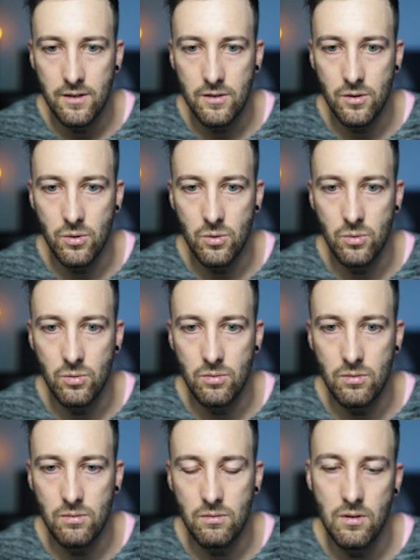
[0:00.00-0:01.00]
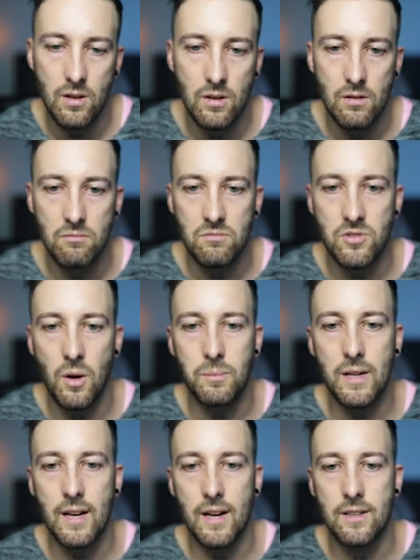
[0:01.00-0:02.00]
So
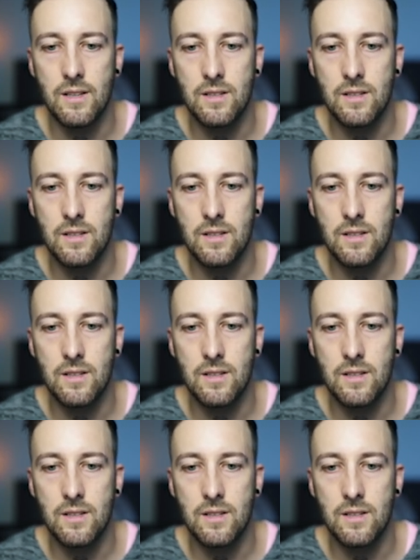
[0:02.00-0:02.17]
something like